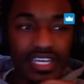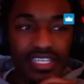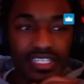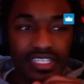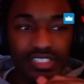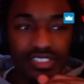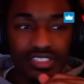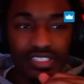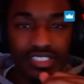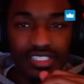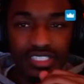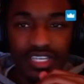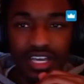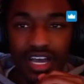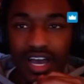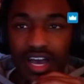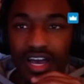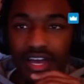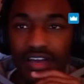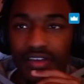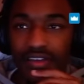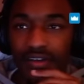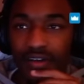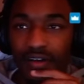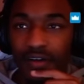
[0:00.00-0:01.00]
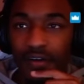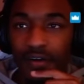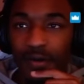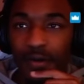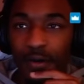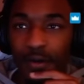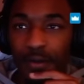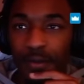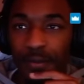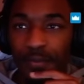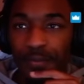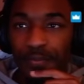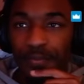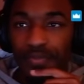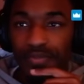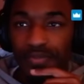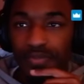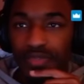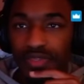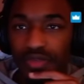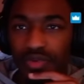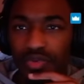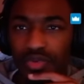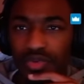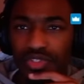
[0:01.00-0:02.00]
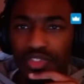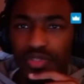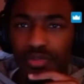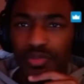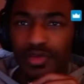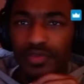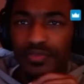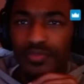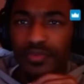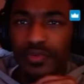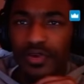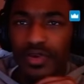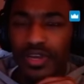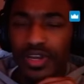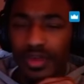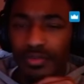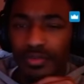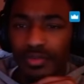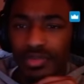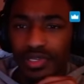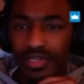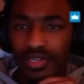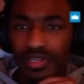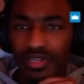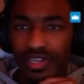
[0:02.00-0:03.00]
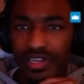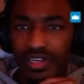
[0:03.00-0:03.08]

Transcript: Like there's this guy who used to be a Fortnite player,